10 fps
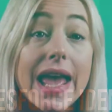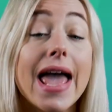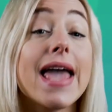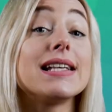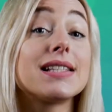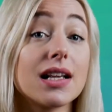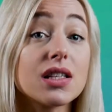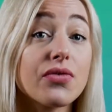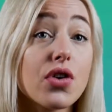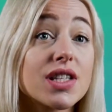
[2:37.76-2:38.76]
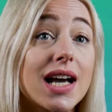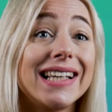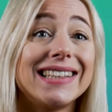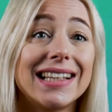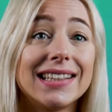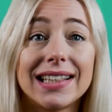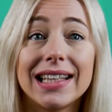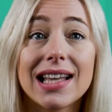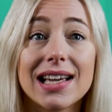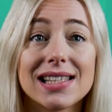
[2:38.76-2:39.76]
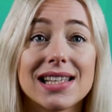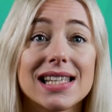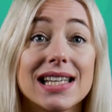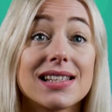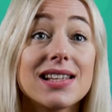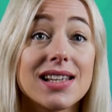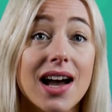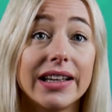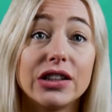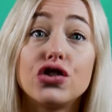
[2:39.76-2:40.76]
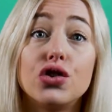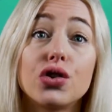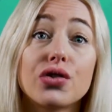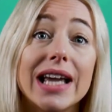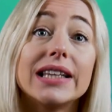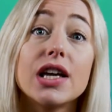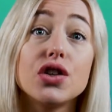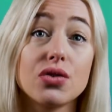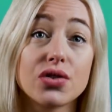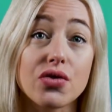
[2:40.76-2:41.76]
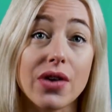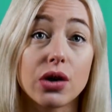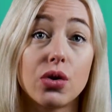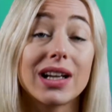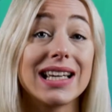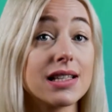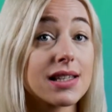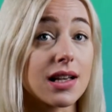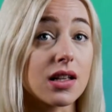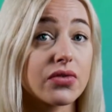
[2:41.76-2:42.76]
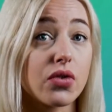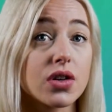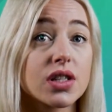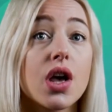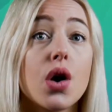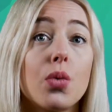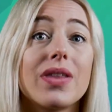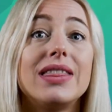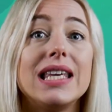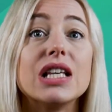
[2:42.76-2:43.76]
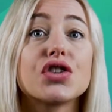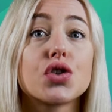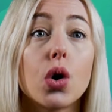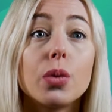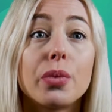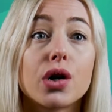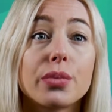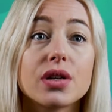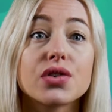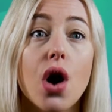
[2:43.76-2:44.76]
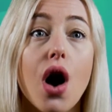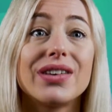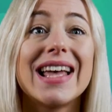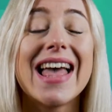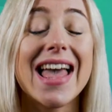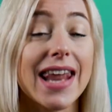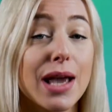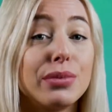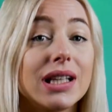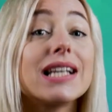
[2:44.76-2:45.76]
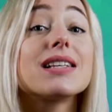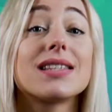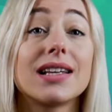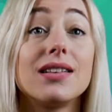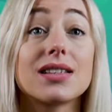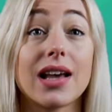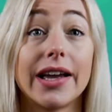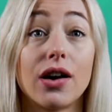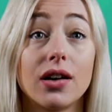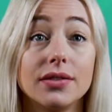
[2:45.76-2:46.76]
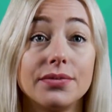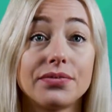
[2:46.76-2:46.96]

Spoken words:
A Salesforce identity license is designed to create a user record in Salesforce with the sole purpose of enabling single sign-on.